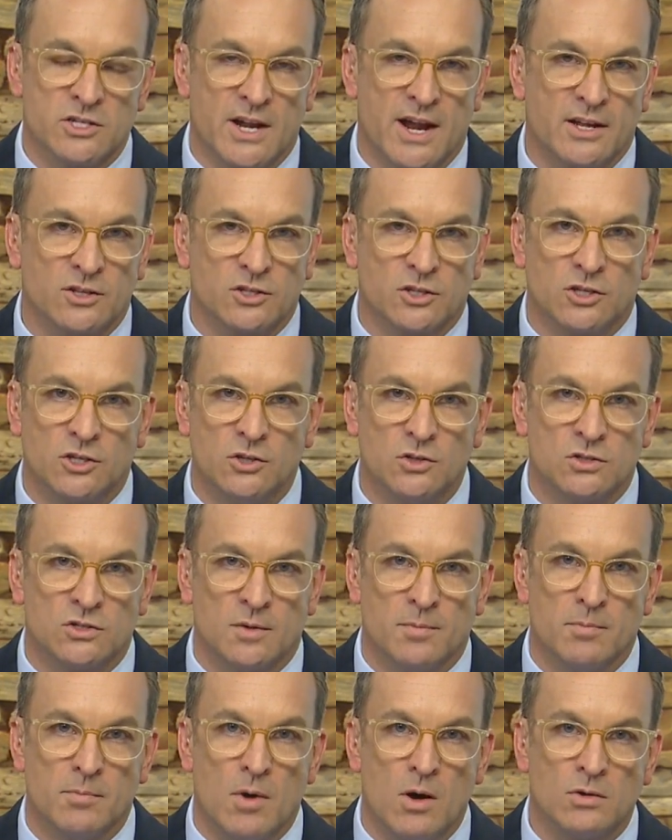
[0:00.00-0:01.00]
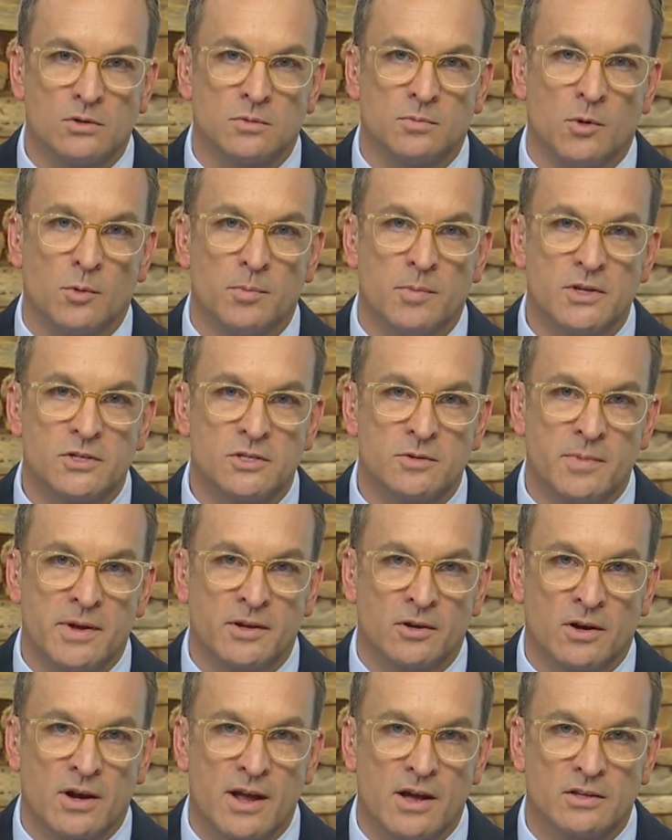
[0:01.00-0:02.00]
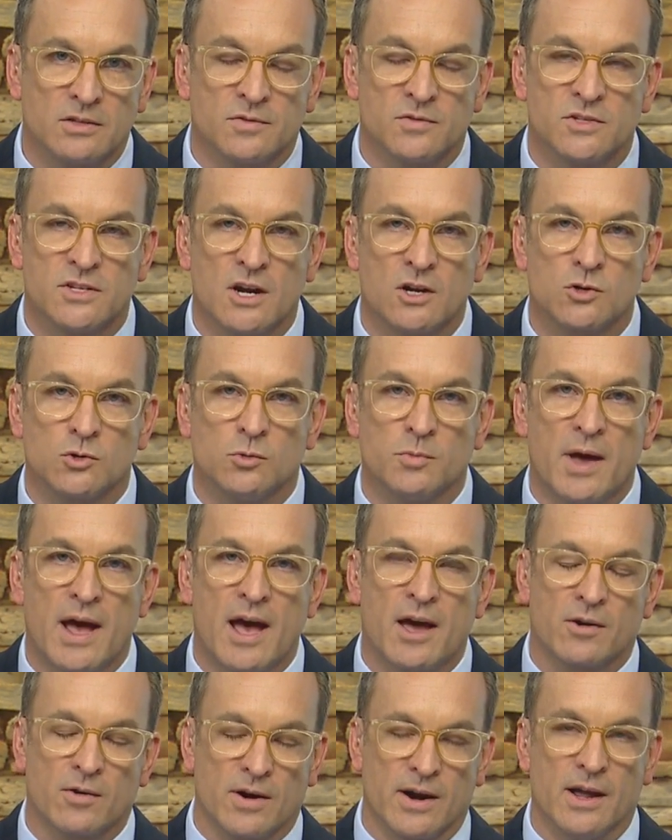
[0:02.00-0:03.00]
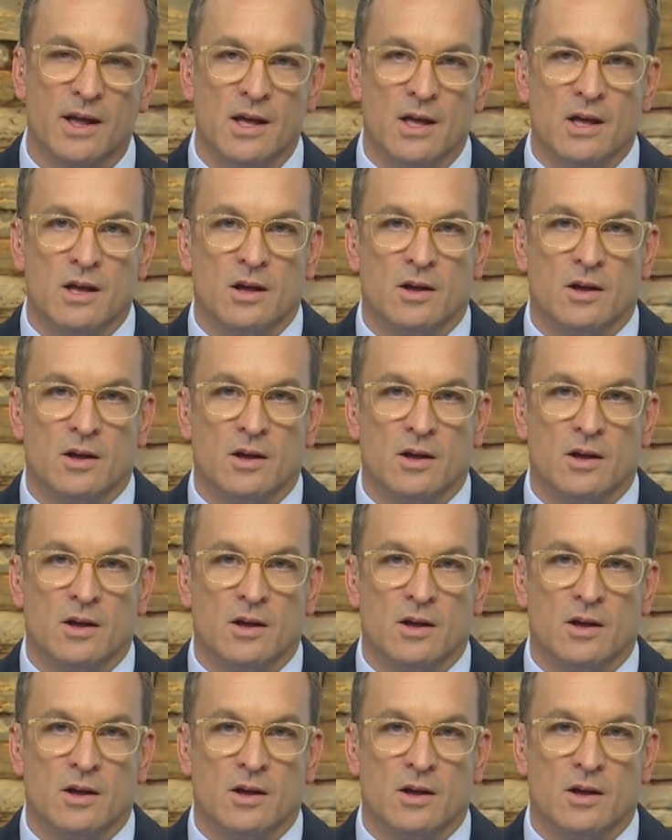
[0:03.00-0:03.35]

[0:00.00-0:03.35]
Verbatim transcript: stands accused of multiple misdemeanor counts of sexual battery.